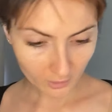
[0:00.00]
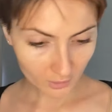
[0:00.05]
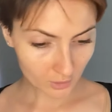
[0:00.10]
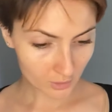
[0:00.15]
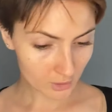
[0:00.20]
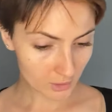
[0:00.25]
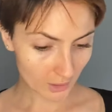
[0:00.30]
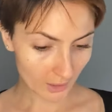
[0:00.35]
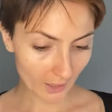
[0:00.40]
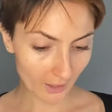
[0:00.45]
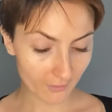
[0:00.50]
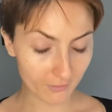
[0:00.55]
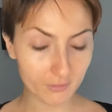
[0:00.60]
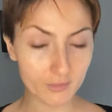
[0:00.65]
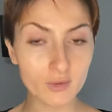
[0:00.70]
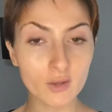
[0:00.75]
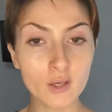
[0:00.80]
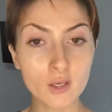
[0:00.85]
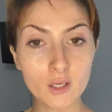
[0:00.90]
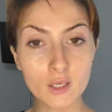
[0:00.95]
to have
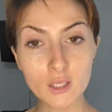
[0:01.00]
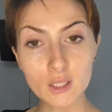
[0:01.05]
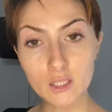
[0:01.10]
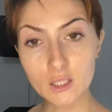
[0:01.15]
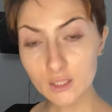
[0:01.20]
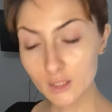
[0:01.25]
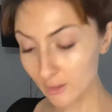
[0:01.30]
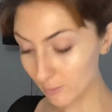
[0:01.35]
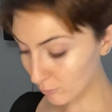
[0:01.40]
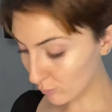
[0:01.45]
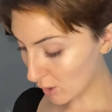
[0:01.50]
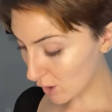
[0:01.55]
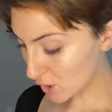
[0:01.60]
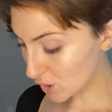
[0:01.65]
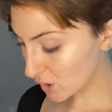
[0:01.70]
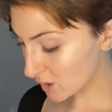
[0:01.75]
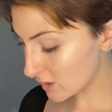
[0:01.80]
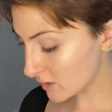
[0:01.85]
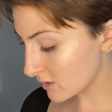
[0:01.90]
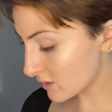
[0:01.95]
clean
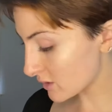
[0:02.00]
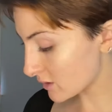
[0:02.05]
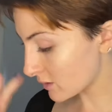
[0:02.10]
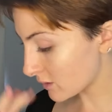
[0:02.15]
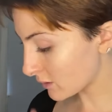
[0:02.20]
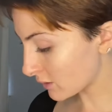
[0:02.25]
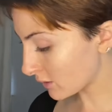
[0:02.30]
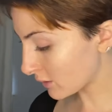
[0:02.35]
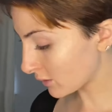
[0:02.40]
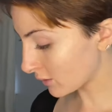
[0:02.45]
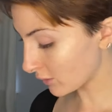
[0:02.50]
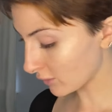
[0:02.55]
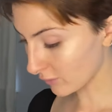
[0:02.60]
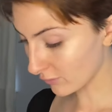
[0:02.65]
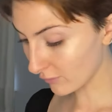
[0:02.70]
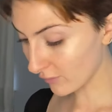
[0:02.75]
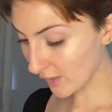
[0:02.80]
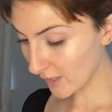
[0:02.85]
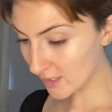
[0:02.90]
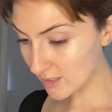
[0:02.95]
brushes, your
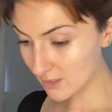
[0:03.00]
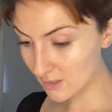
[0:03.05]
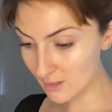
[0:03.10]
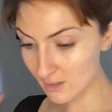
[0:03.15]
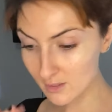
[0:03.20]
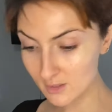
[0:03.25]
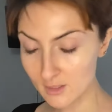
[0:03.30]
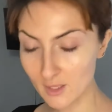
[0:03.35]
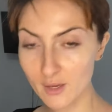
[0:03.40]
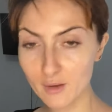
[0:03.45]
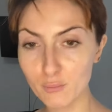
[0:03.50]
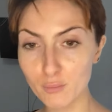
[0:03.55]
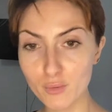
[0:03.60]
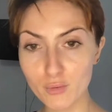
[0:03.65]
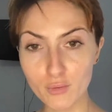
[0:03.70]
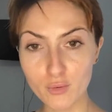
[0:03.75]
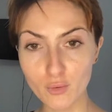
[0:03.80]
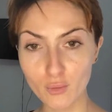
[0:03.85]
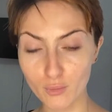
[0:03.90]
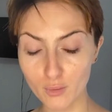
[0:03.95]
face set
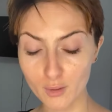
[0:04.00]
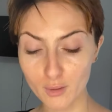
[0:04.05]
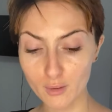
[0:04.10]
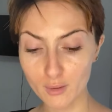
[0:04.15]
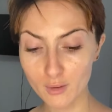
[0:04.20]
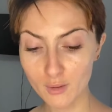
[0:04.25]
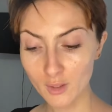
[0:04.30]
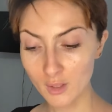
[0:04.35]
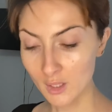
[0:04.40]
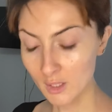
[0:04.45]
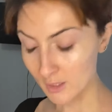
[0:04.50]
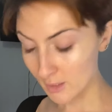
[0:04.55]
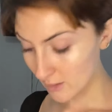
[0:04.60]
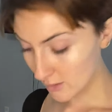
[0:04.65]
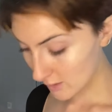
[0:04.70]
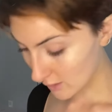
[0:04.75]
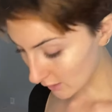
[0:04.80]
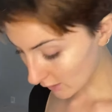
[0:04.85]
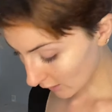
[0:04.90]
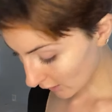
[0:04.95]
with your
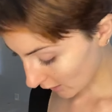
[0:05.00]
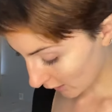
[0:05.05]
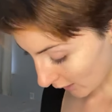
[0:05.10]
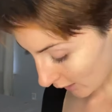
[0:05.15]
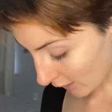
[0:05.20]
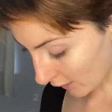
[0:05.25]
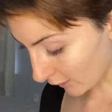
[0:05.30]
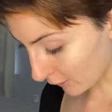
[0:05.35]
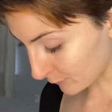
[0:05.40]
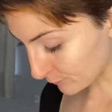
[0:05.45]
skincare,